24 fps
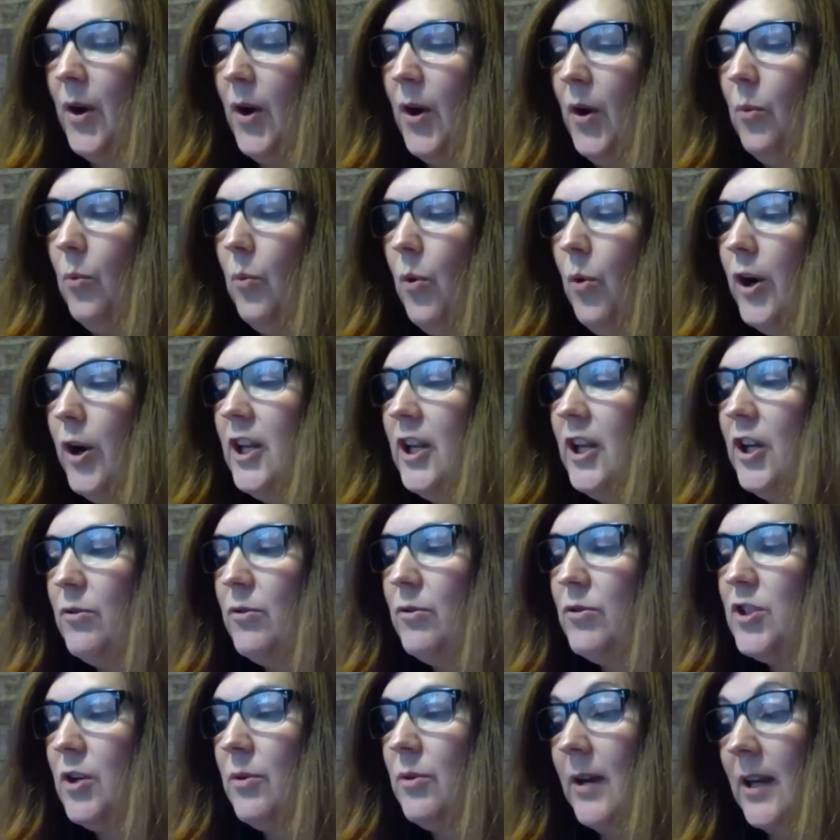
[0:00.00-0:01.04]
what are you
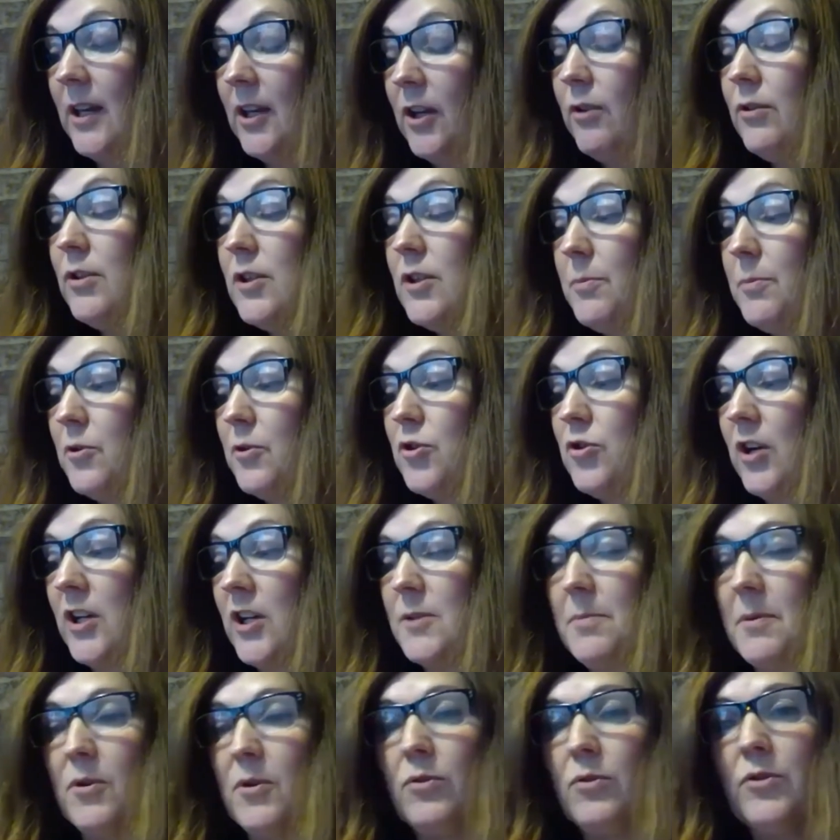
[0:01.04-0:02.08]
doing, Youth Sport
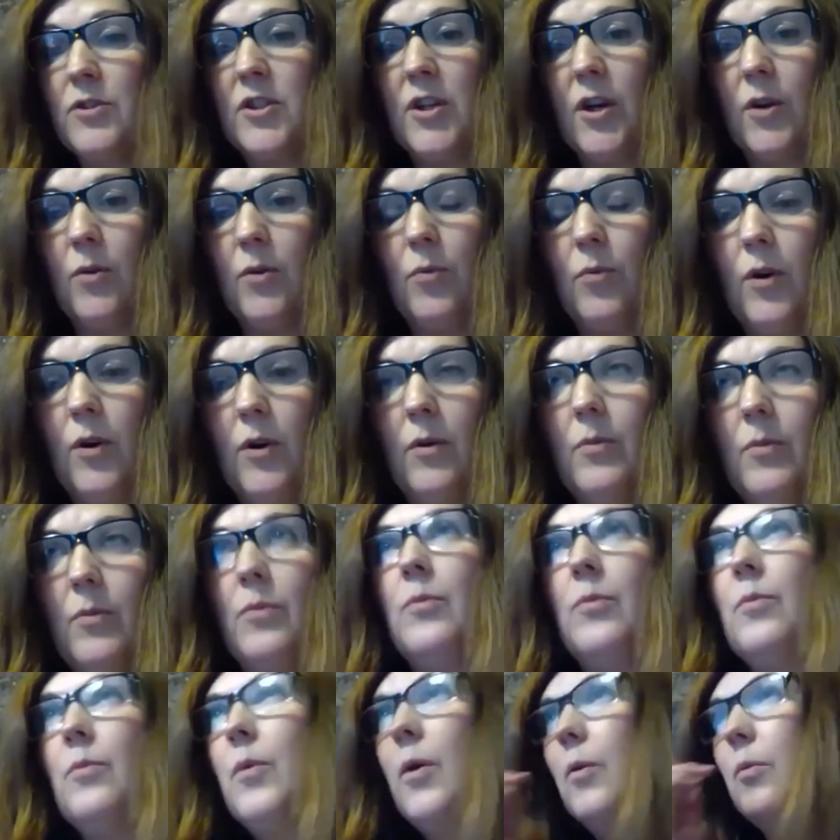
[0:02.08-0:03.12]
Trust, but also
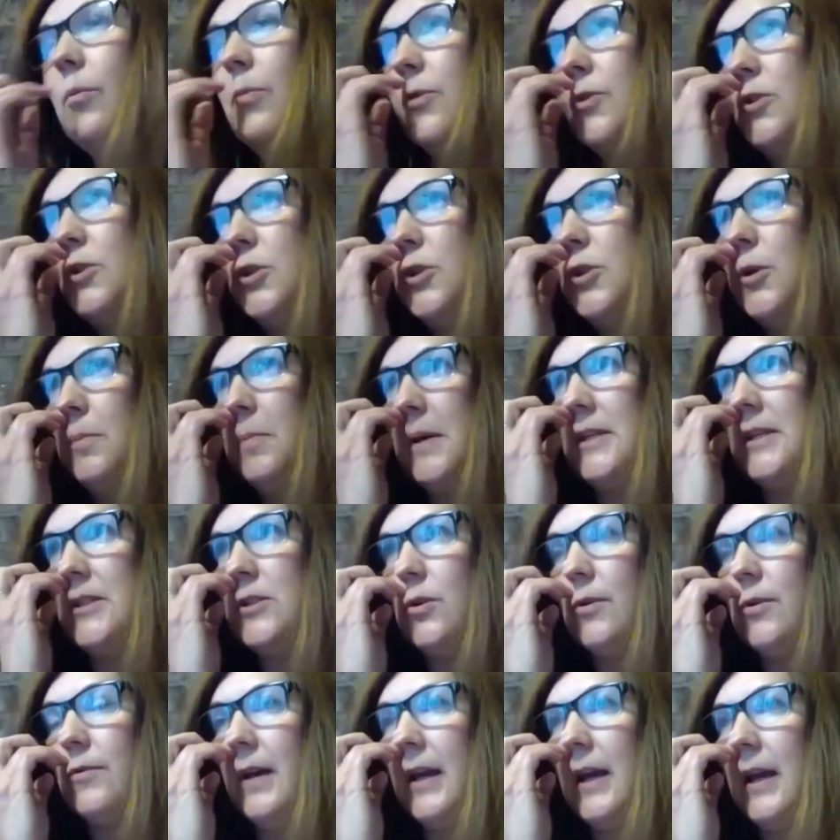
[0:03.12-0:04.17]
what would you be
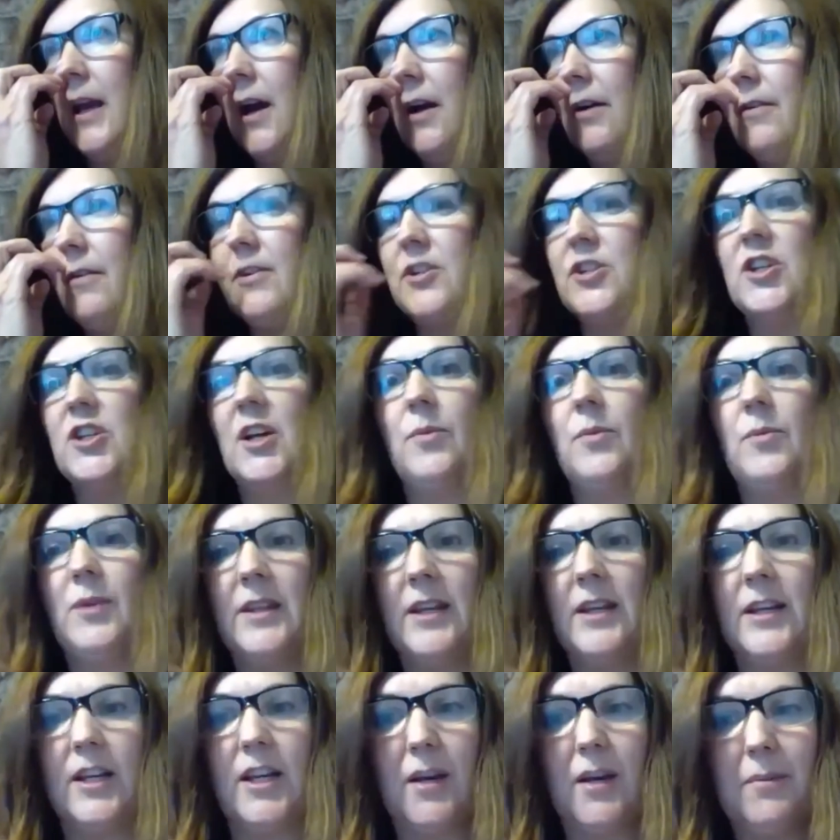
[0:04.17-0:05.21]
sort of encouraging
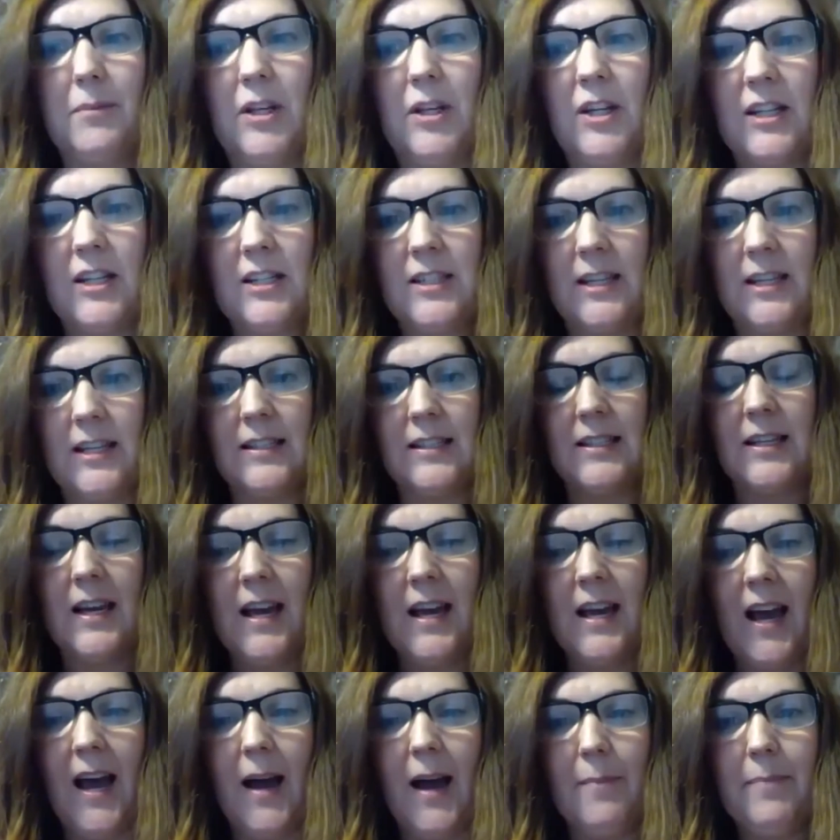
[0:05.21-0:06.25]
within communities
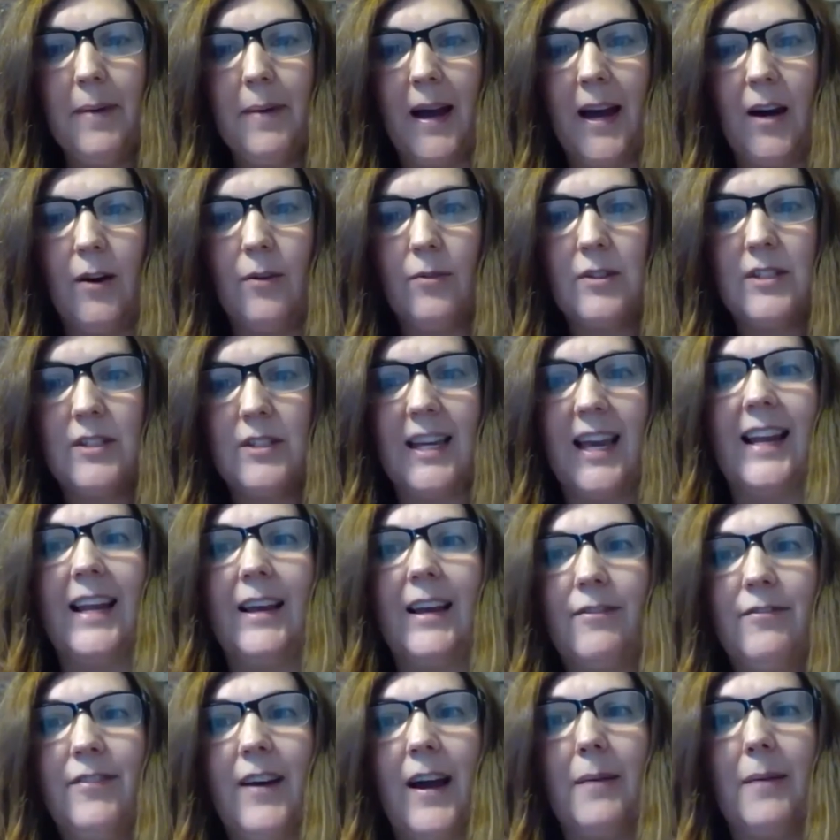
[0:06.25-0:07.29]
about
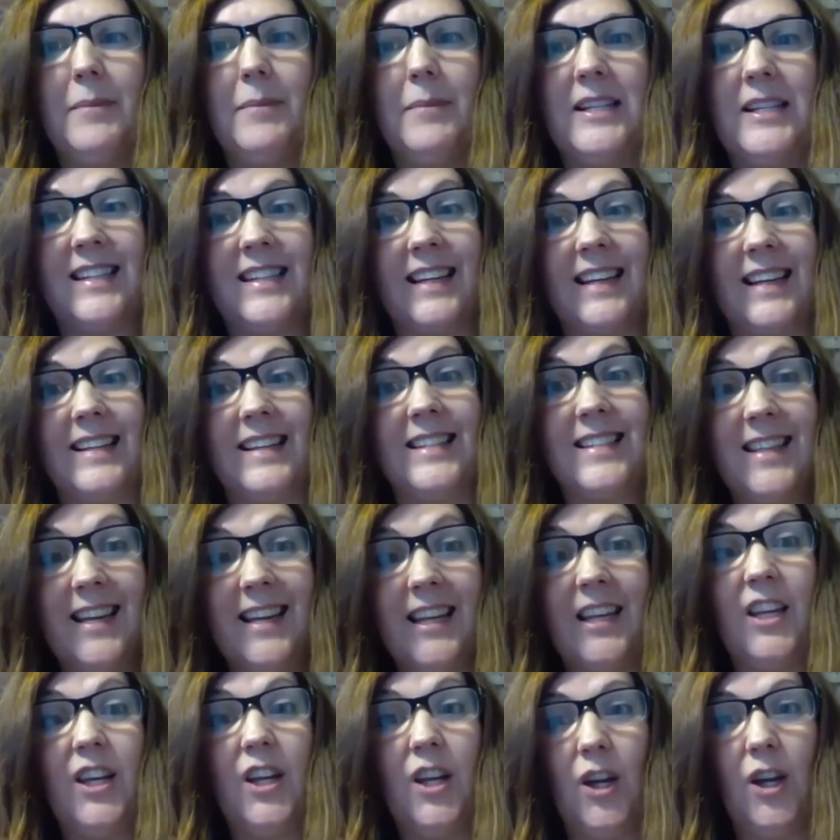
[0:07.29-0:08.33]
getting families to
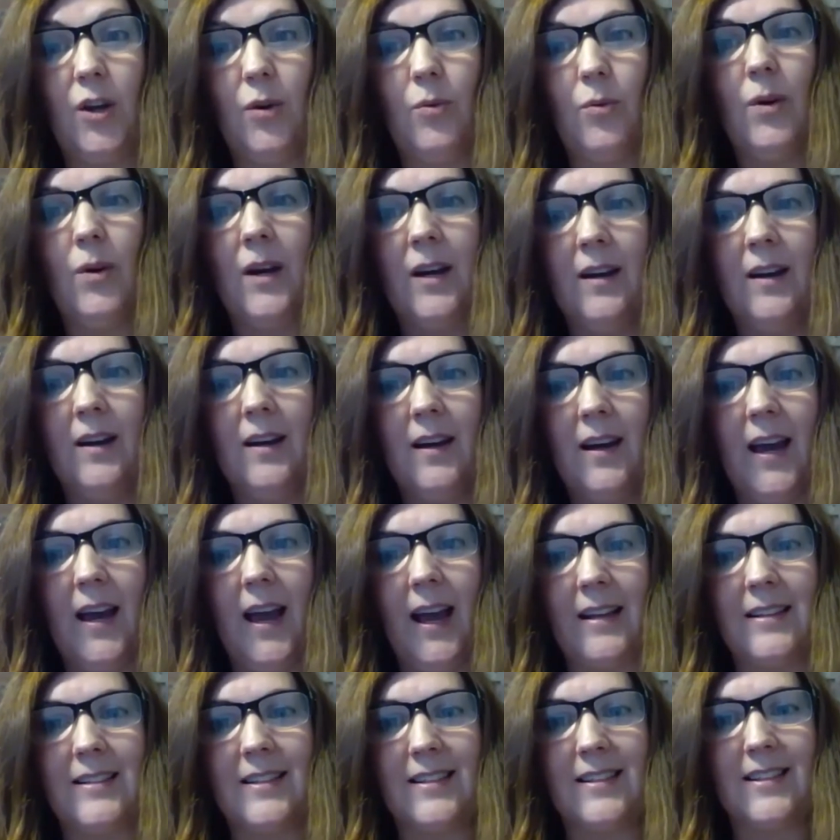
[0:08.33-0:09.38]
continue
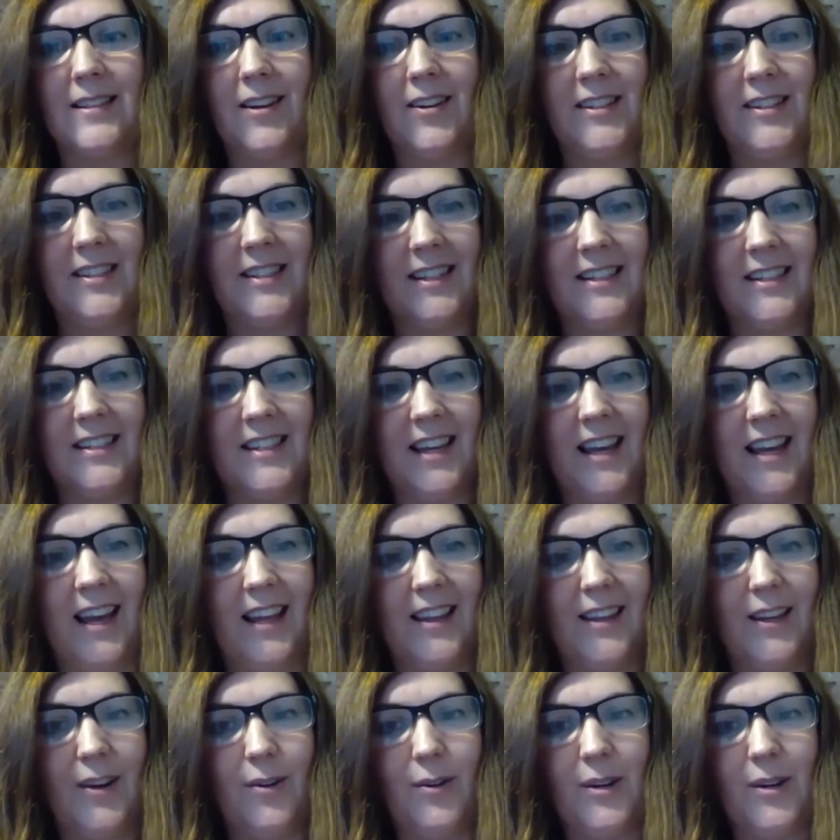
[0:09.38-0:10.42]
exercising
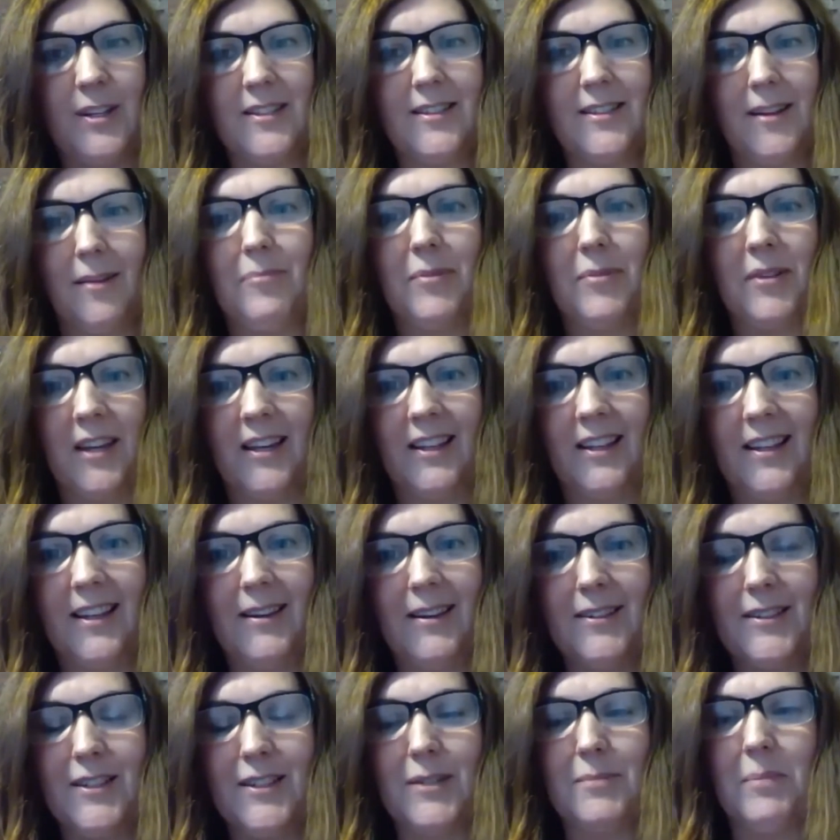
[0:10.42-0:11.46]
together as something
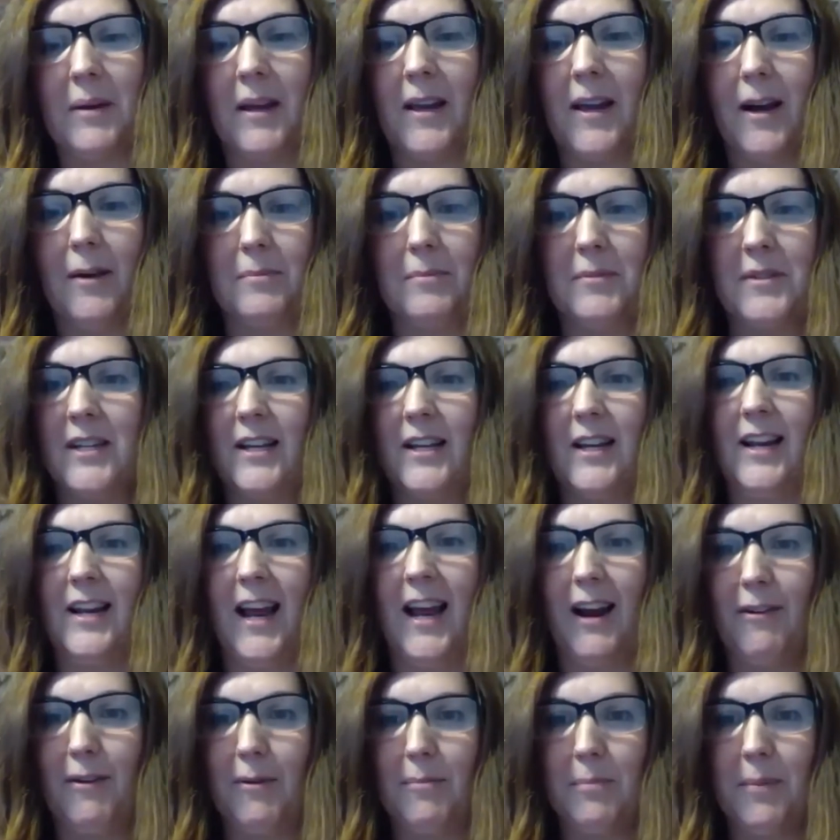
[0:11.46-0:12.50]
that just becomes an
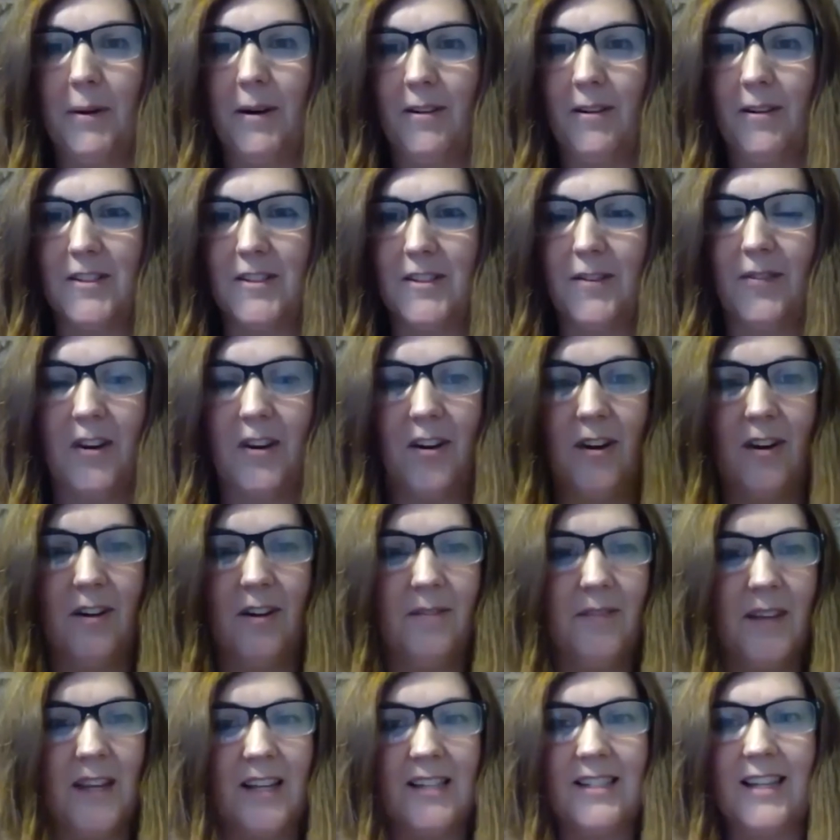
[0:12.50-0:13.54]
inherent part of our
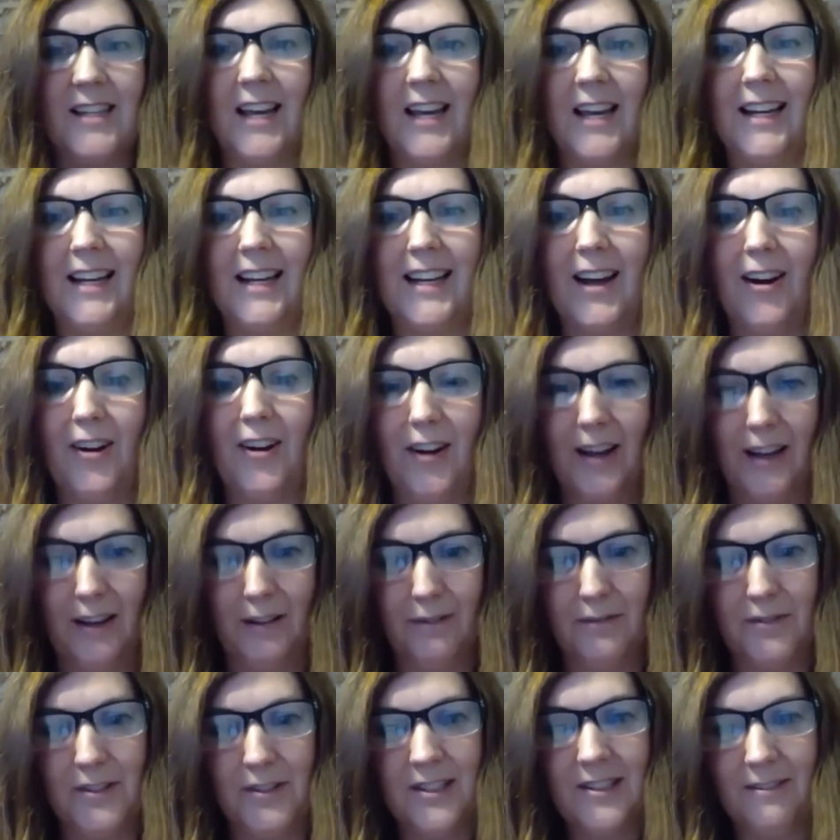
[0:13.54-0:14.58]
daily
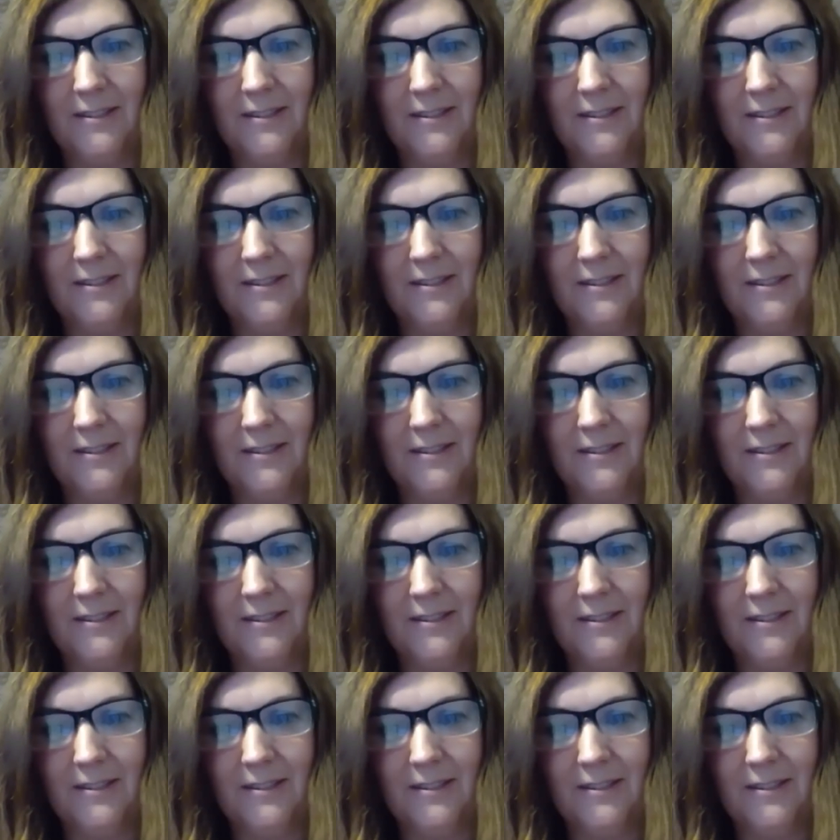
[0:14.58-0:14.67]
lives?